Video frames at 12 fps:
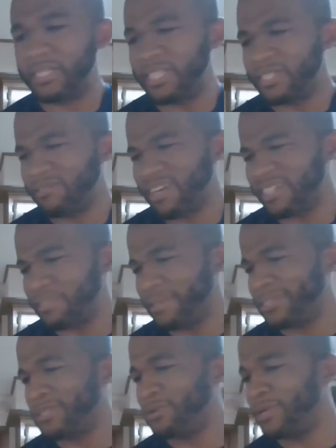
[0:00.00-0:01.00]
This one has
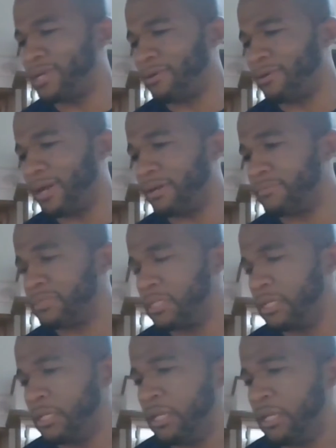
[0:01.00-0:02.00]
about 20 grams
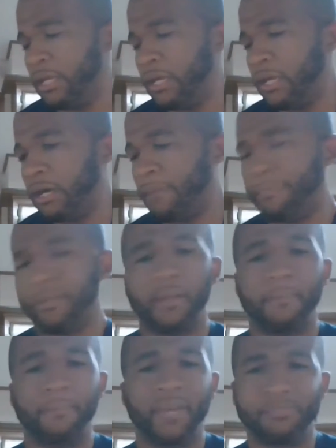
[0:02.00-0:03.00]
of
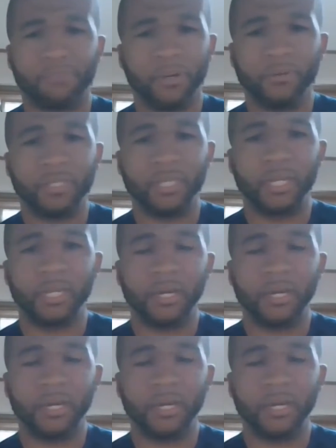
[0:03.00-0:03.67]
plant-based protein.